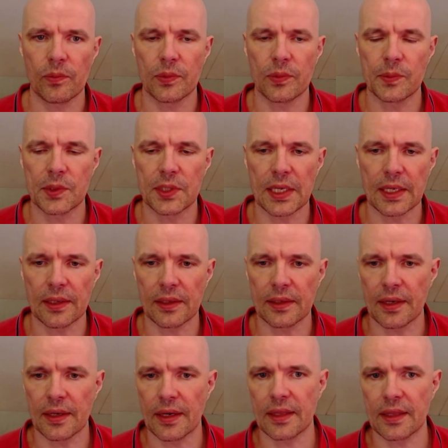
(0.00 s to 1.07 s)
signal the
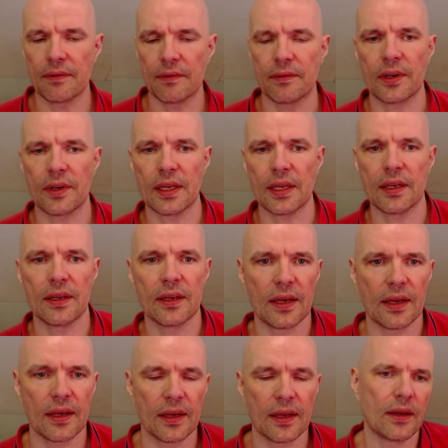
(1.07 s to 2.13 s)
knight f3
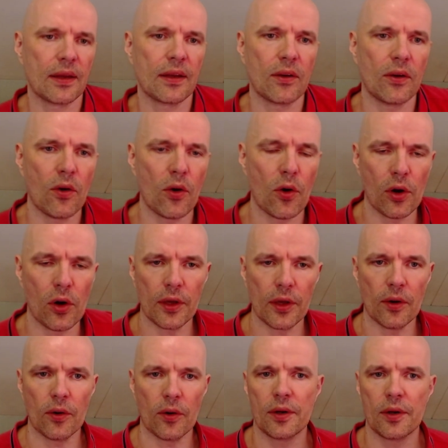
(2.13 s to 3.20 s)
early
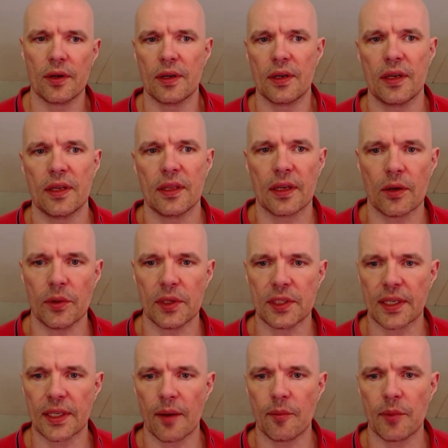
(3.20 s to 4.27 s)
on in the Queen's
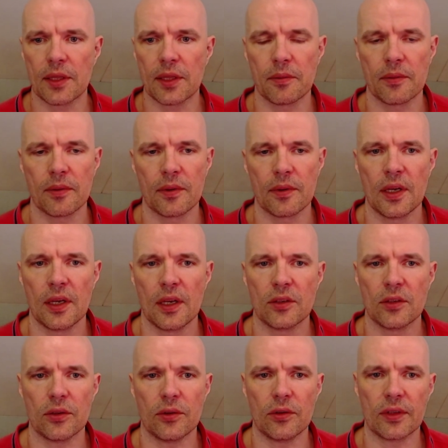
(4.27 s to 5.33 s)
Gambit,
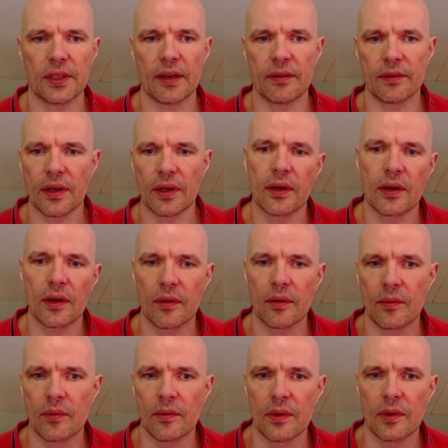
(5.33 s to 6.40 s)
so you don't have the
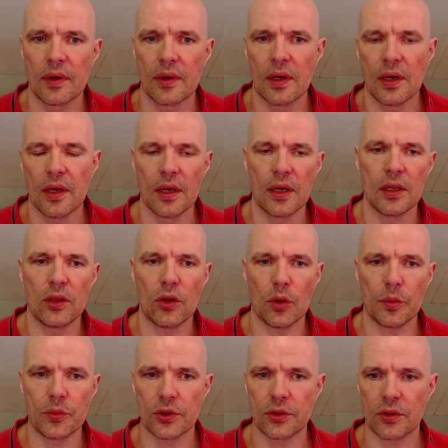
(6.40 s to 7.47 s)

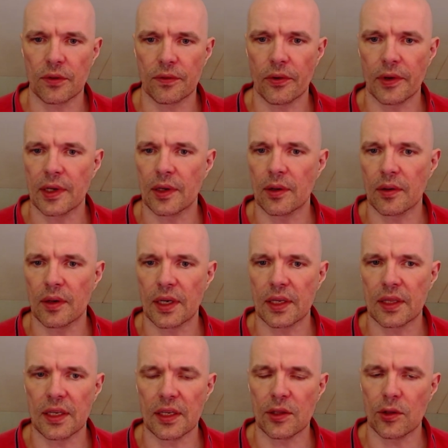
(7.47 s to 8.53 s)
options of going knight
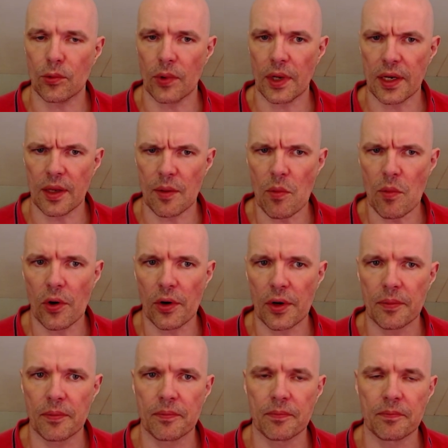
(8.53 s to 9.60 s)
d2
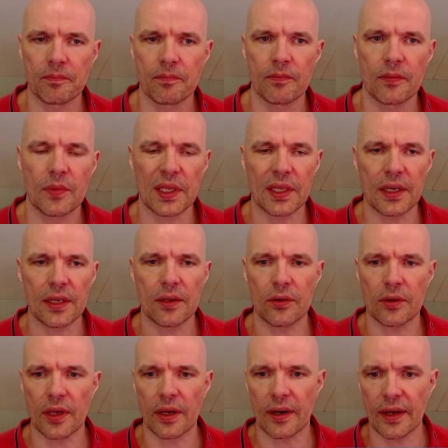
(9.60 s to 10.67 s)
anymore. But I didn't
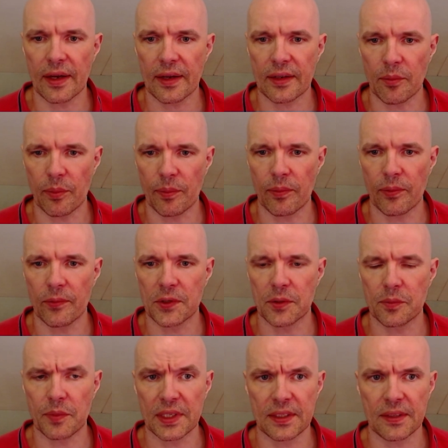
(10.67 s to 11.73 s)
care, I had a
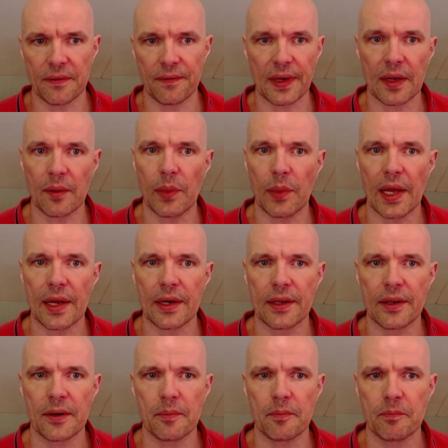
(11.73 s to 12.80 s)
specific plan here.